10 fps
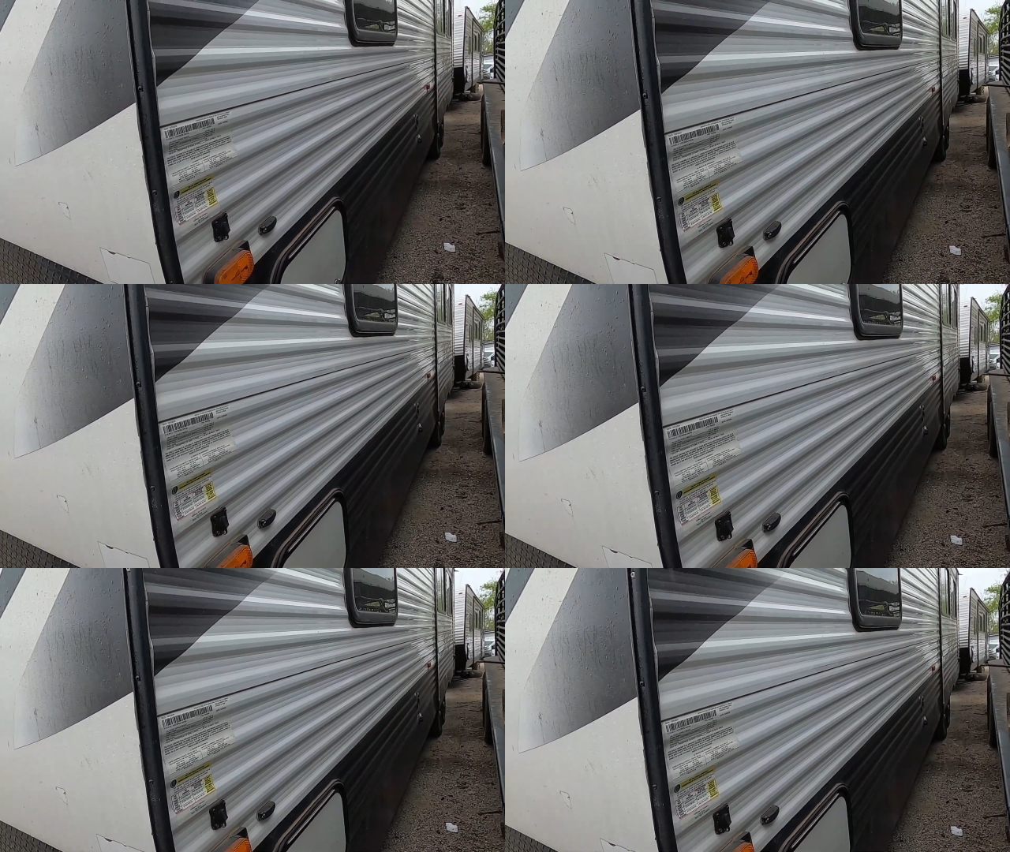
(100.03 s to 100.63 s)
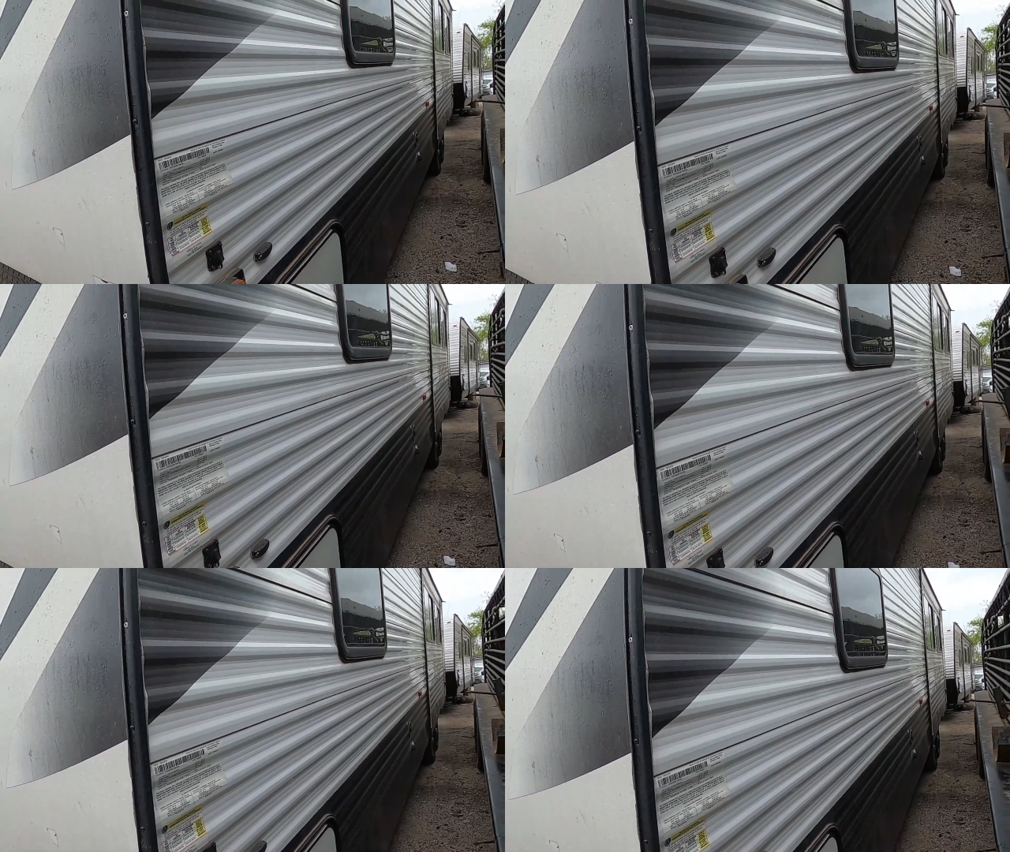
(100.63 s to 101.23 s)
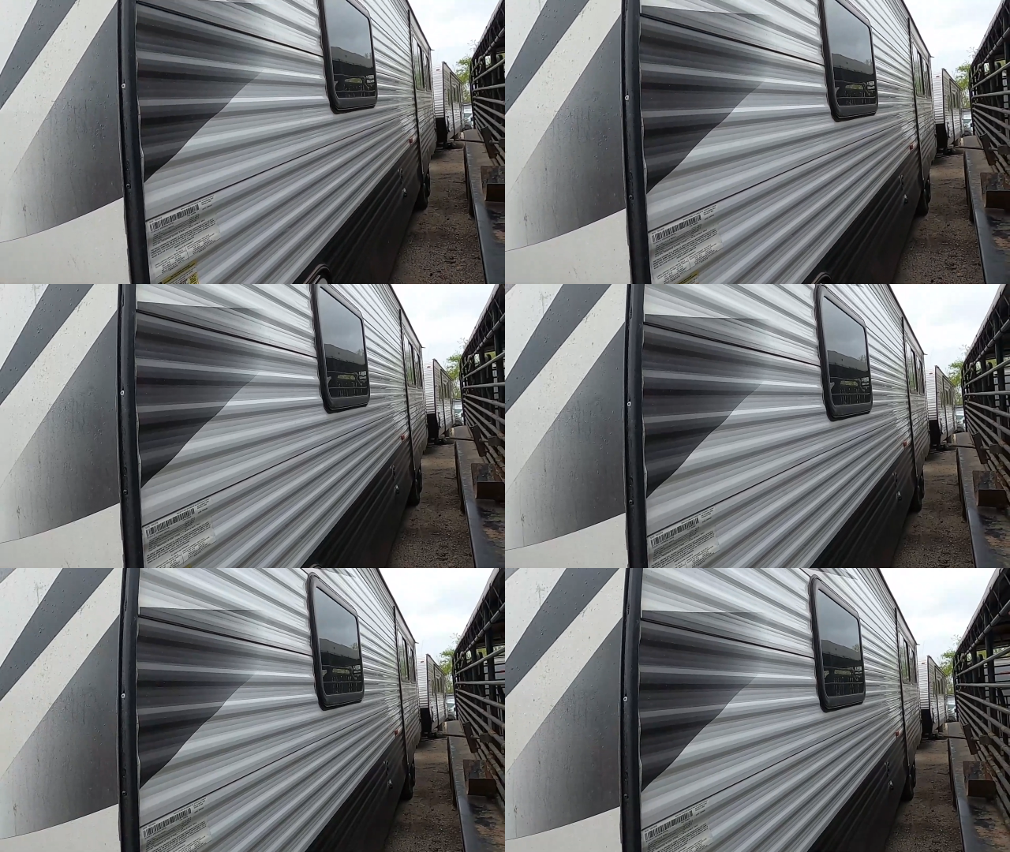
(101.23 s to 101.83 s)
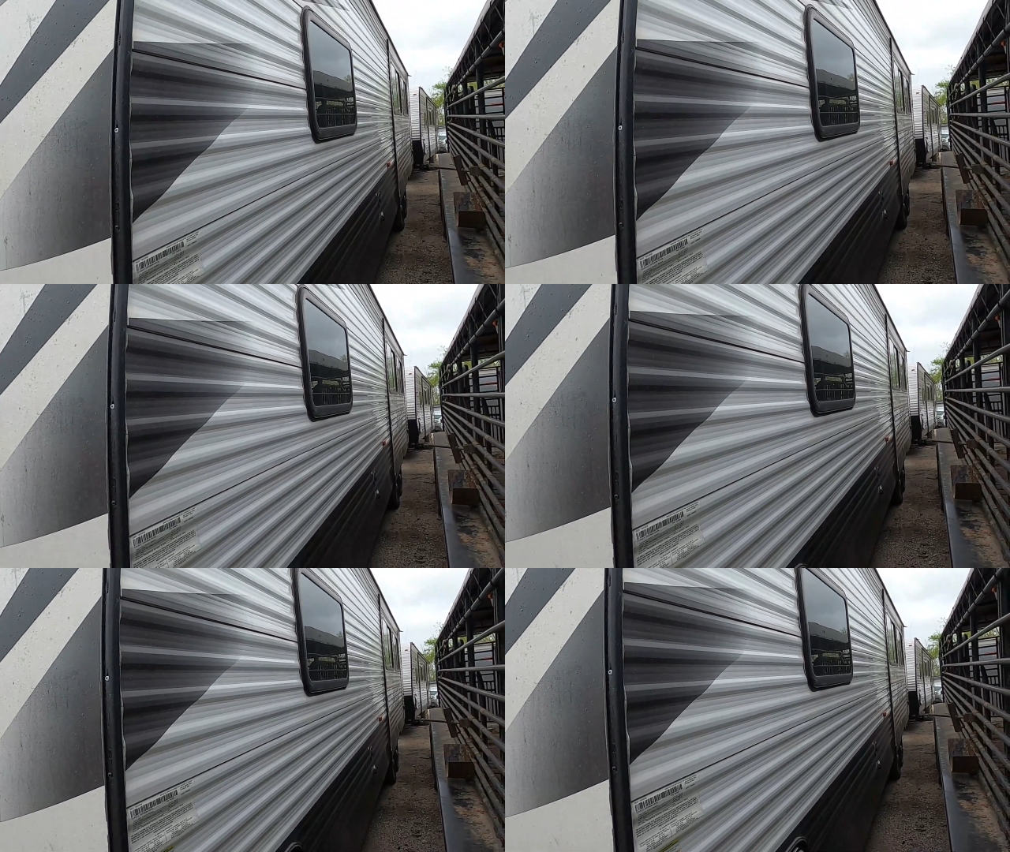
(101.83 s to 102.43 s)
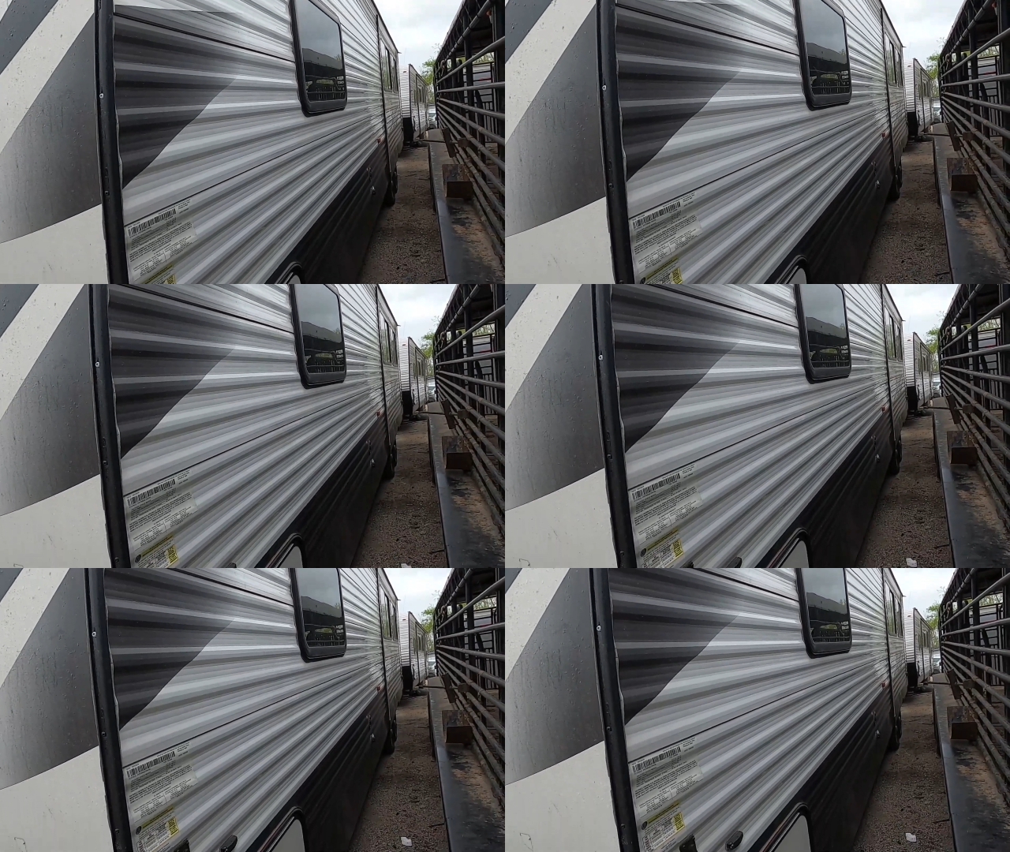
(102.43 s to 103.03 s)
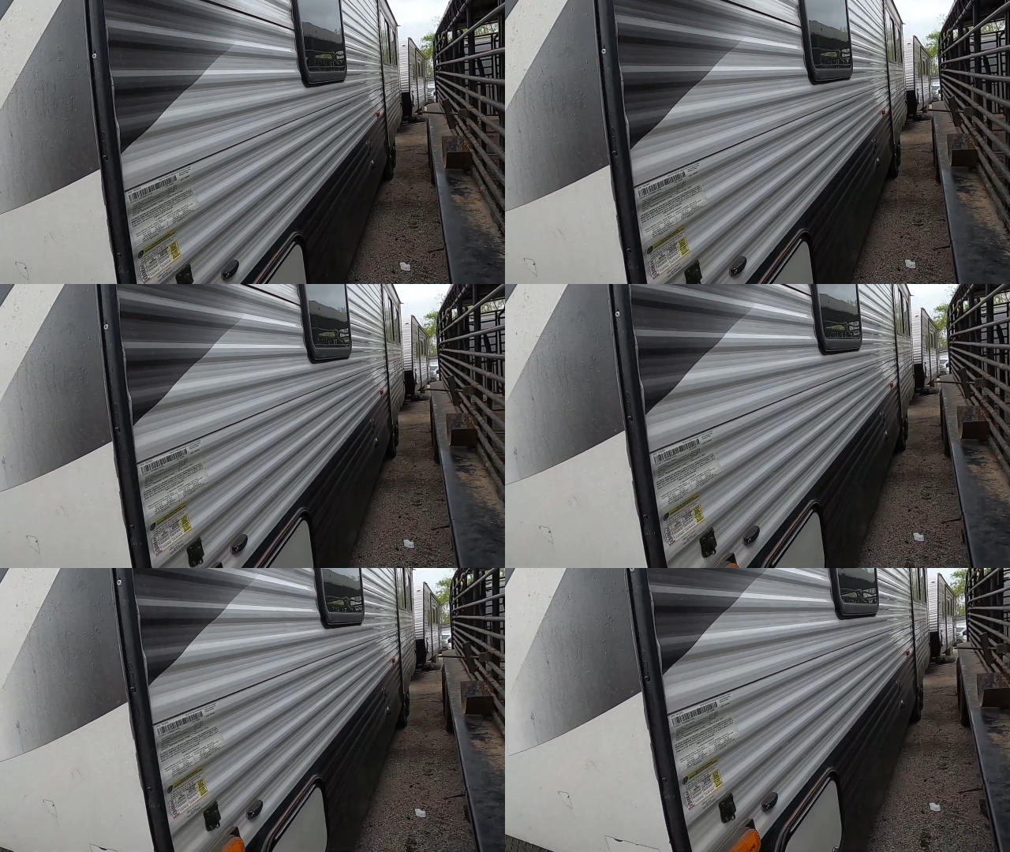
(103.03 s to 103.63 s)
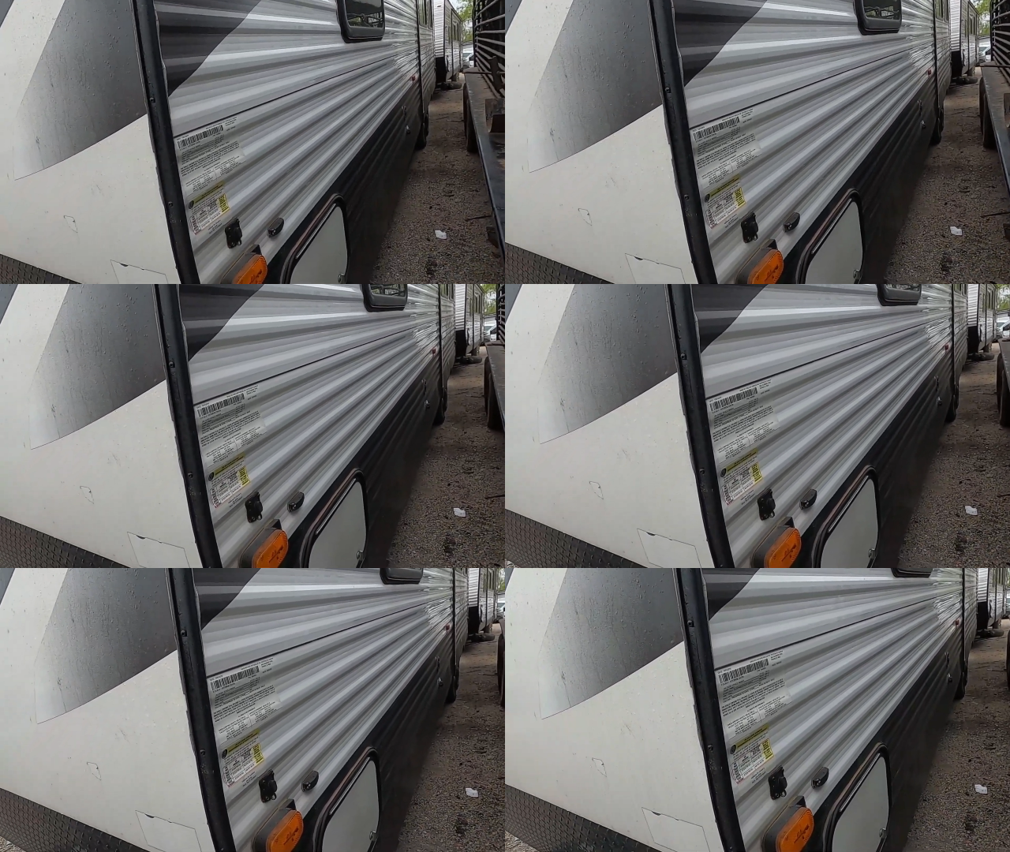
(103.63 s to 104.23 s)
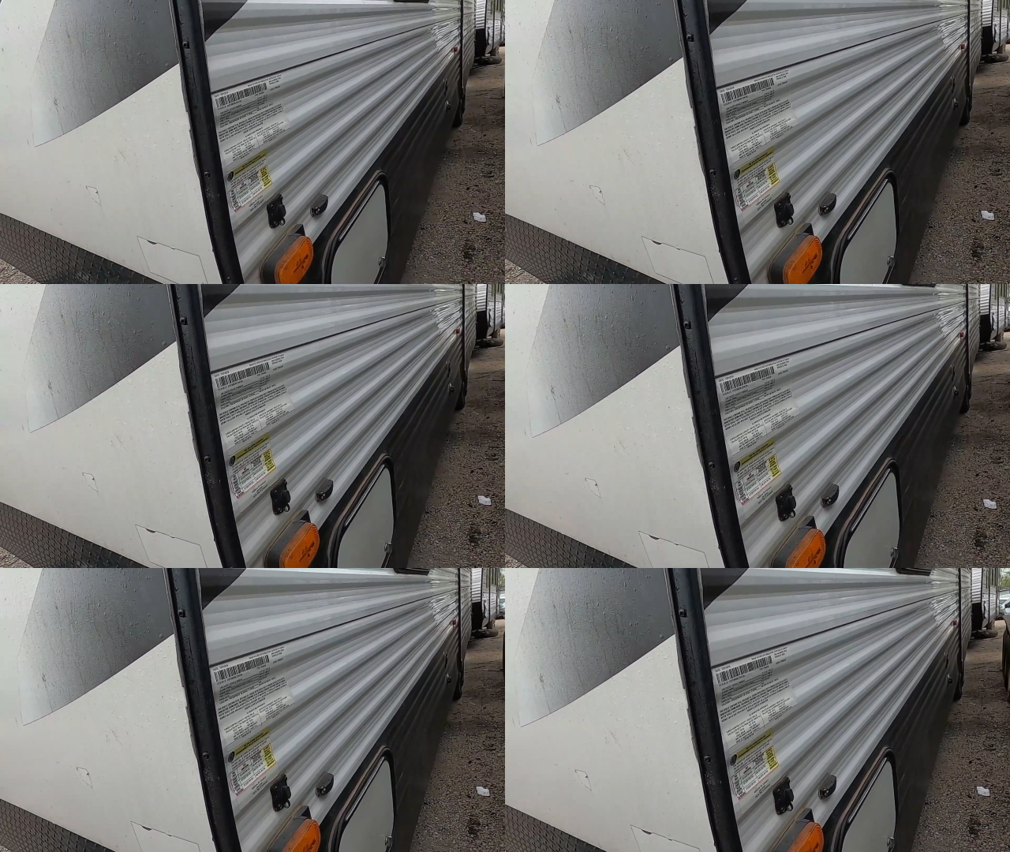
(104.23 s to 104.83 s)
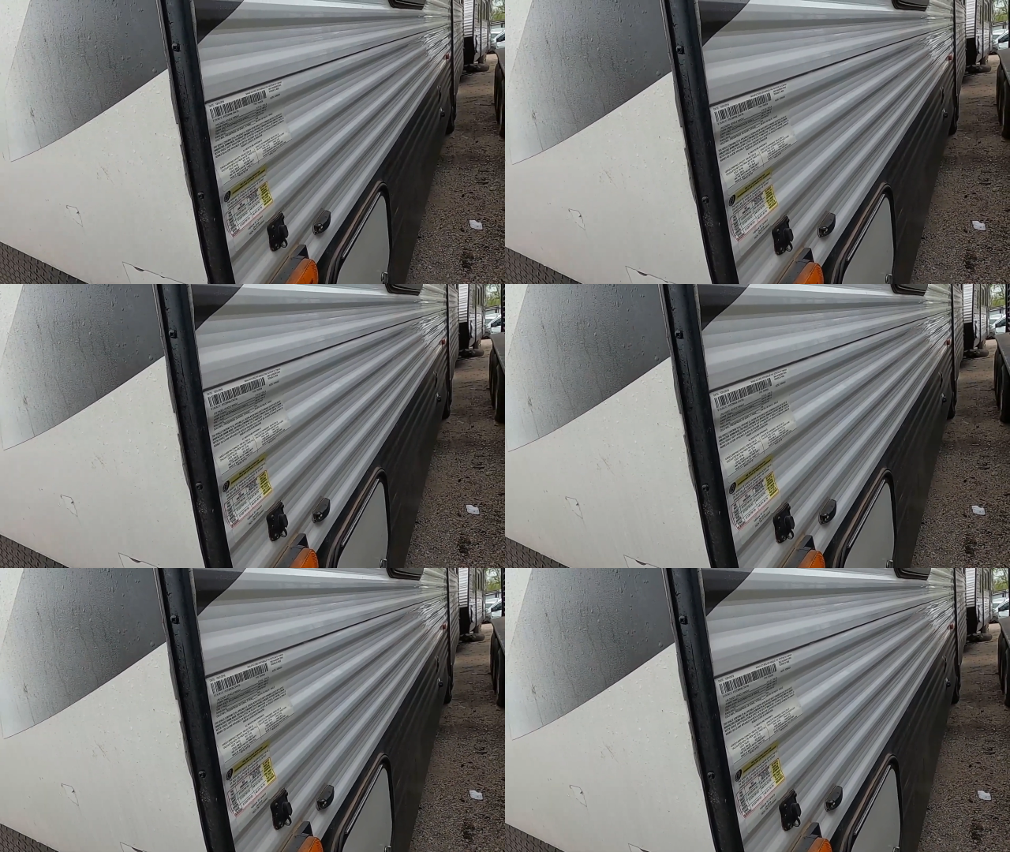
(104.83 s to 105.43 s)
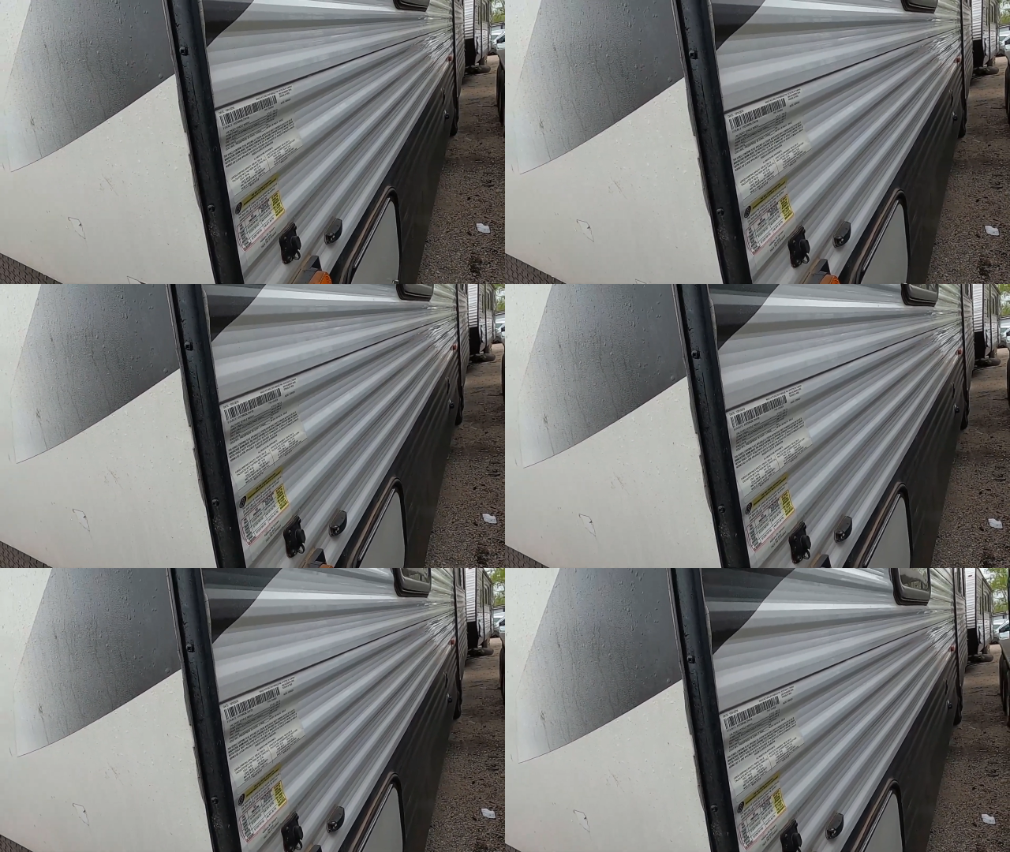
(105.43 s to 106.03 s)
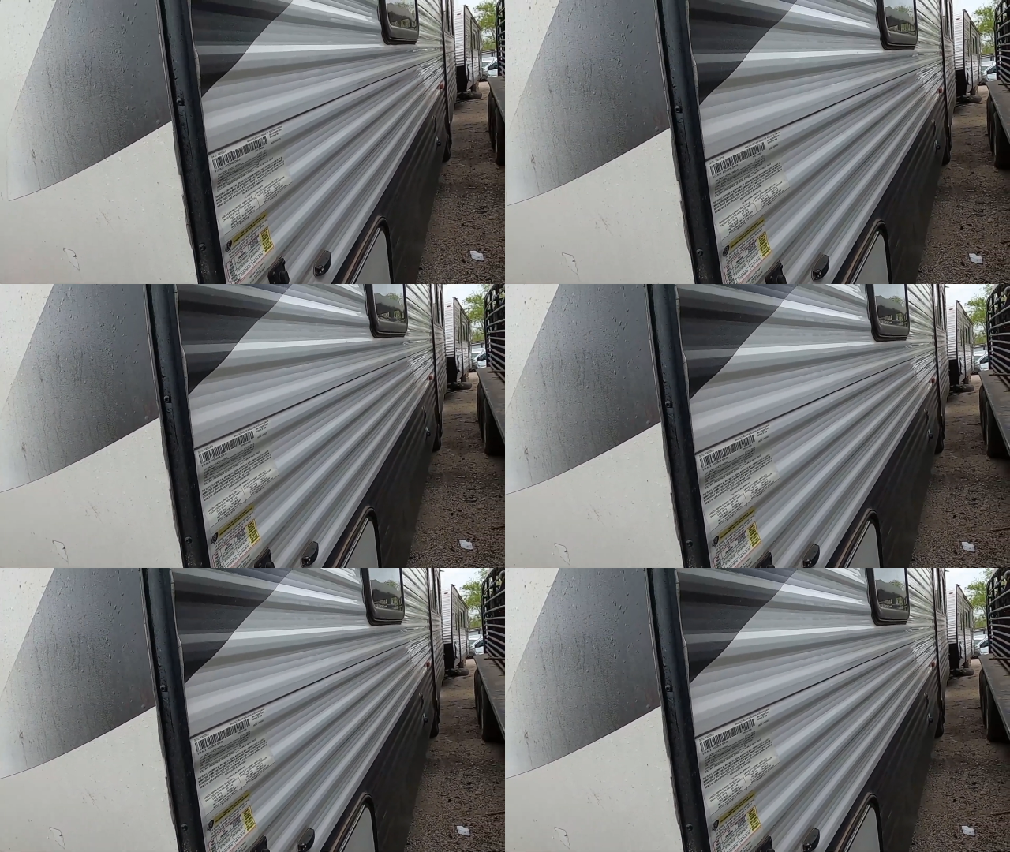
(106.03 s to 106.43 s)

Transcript: Nobody's mouth can be seen.